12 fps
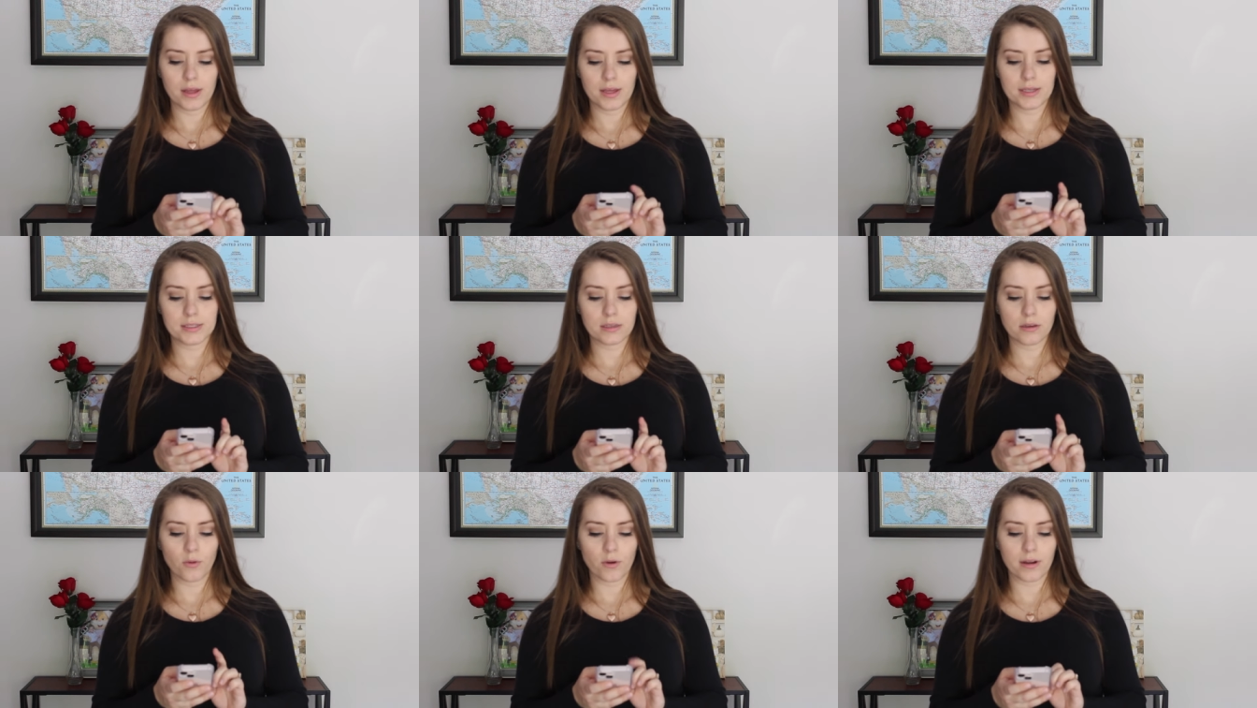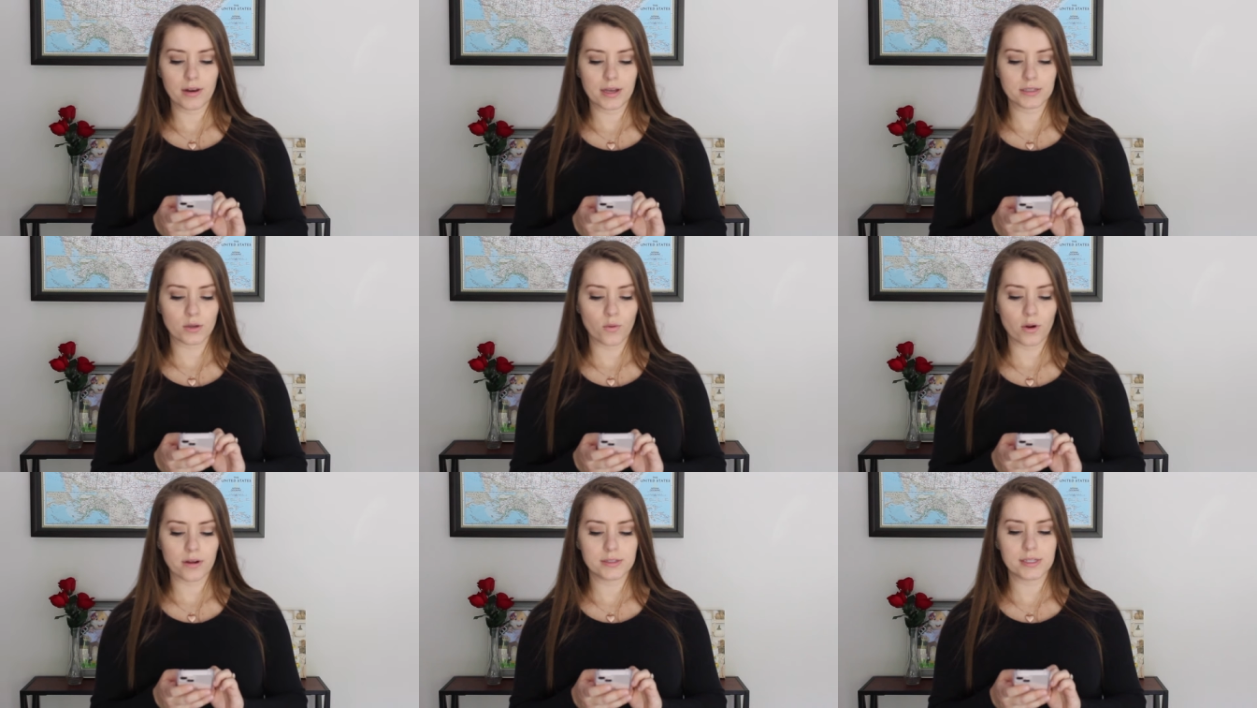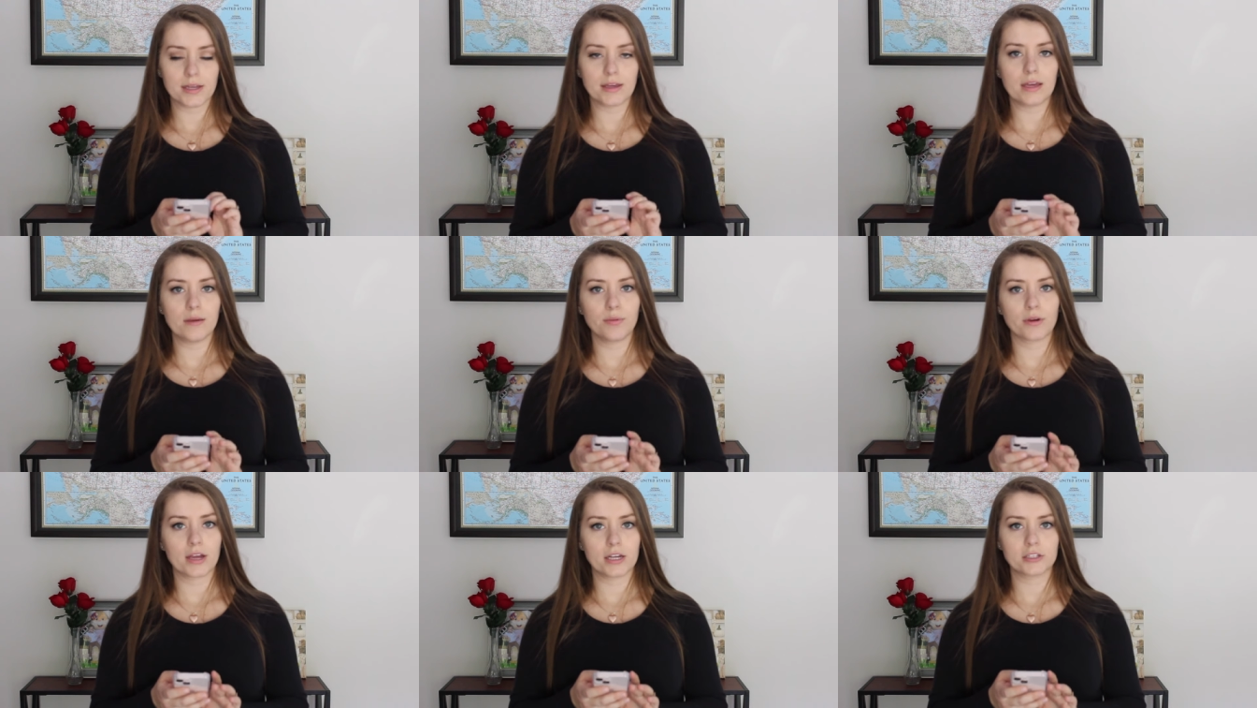Easily organize cords and keep
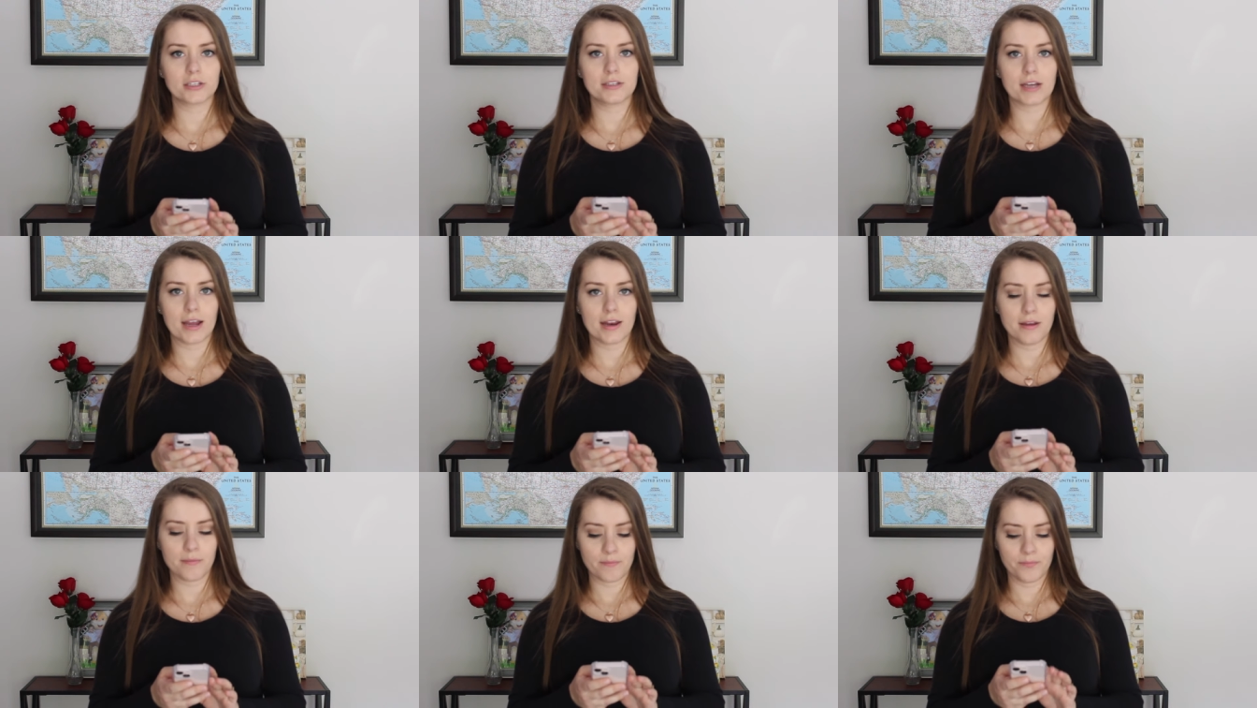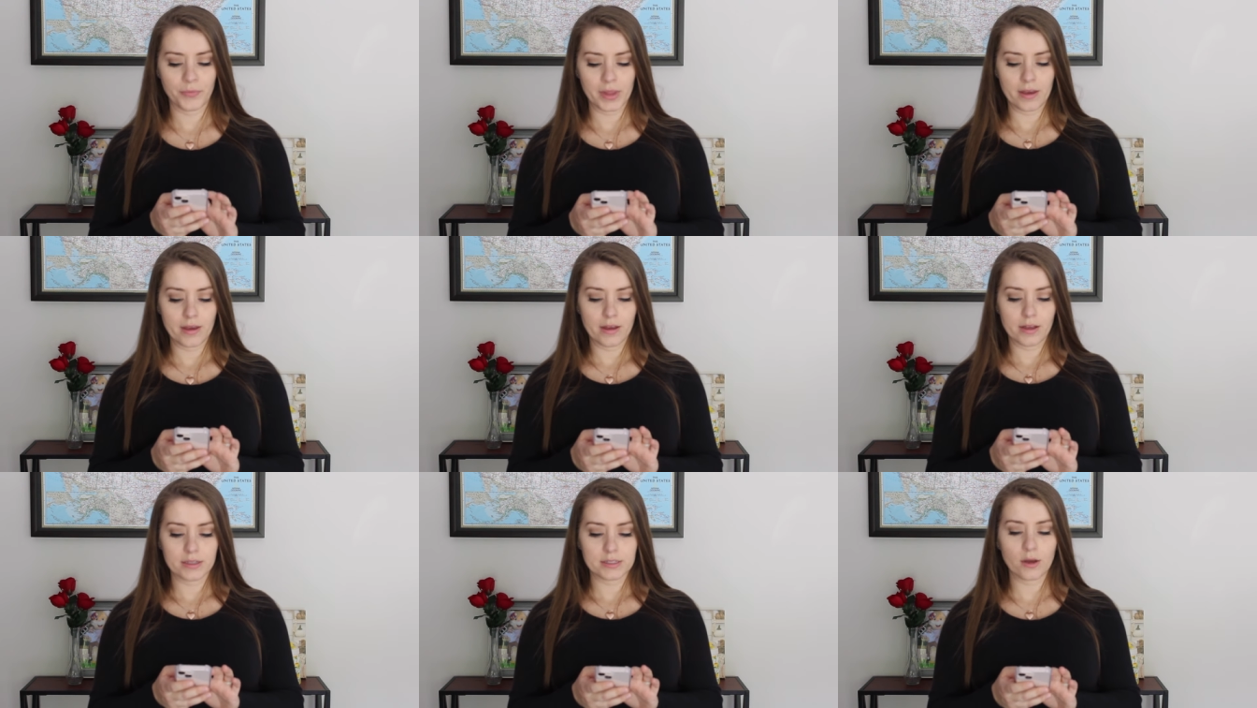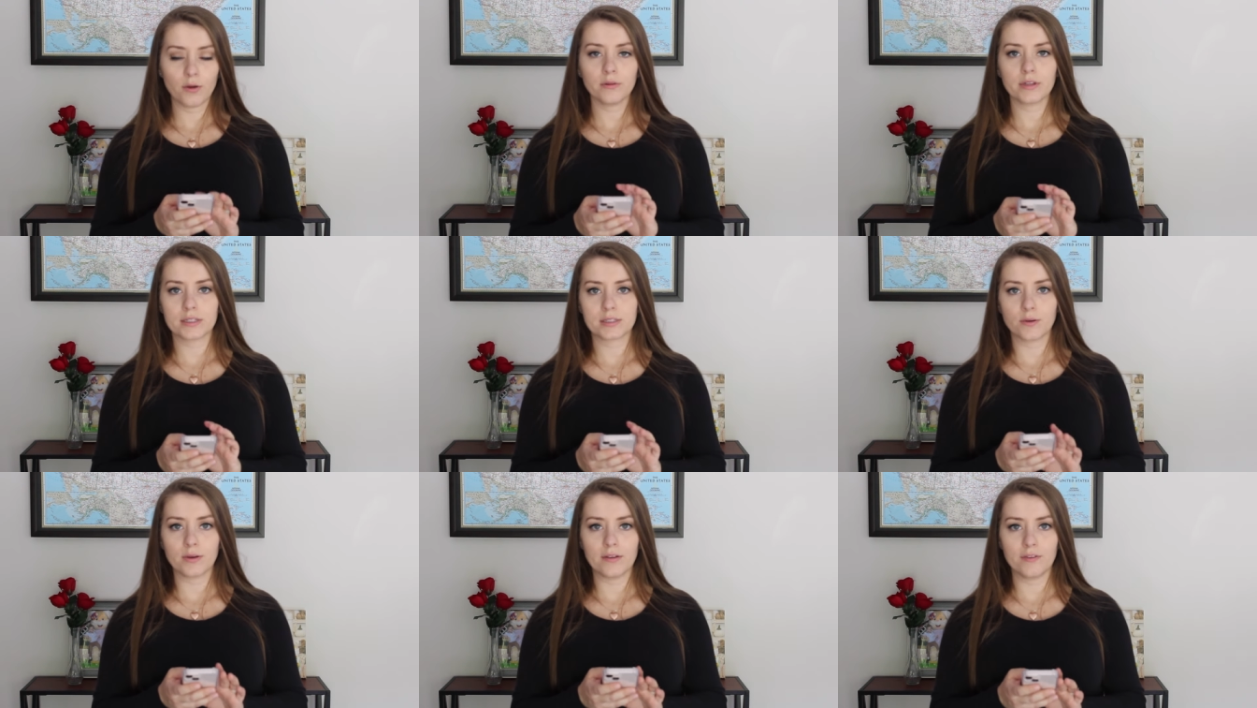your kitchen tidy. So let's
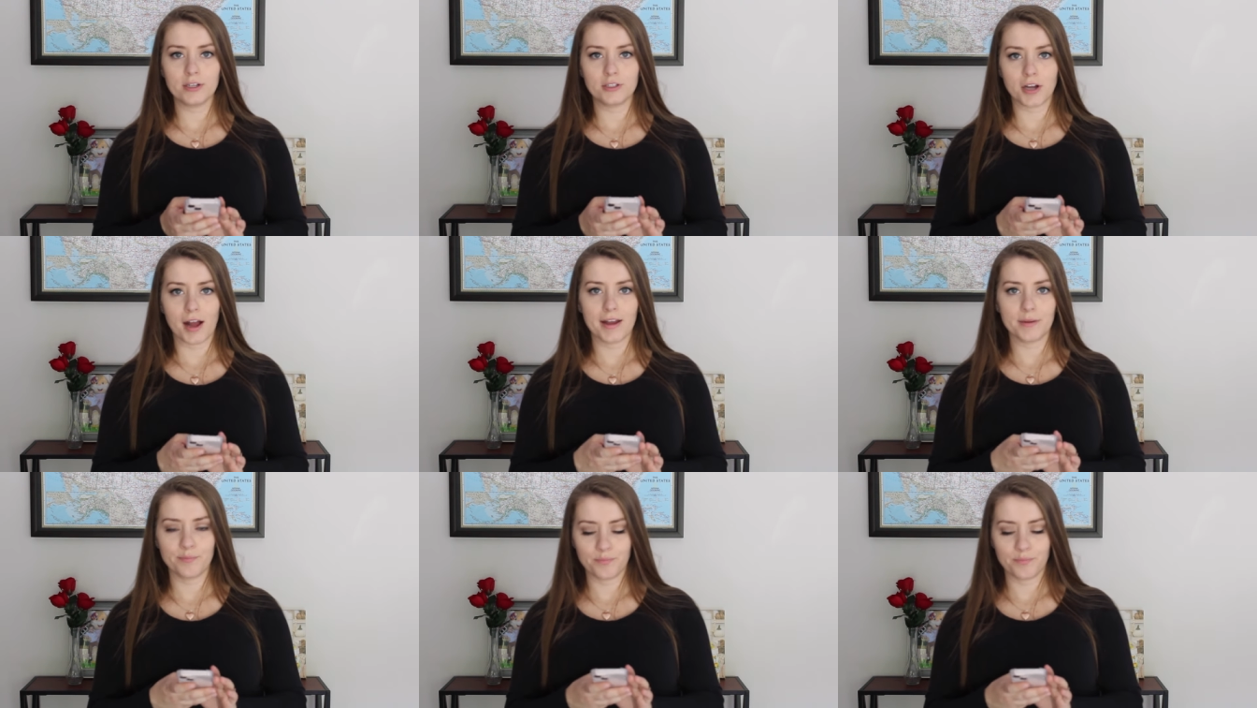go give it a try.